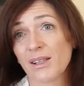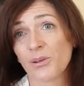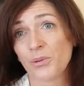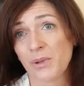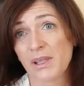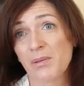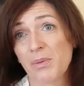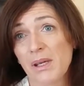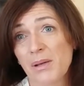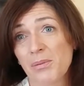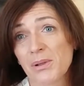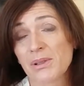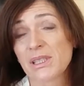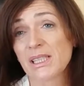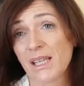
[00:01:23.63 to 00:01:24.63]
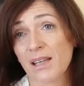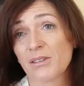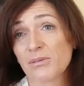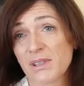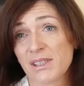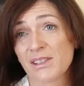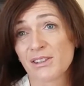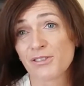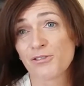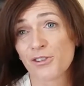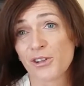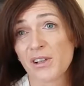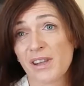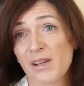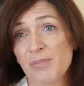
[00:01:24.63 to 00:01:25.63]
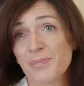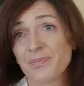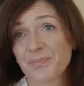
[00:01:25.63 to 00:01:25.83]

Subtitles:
with people to get a result for them.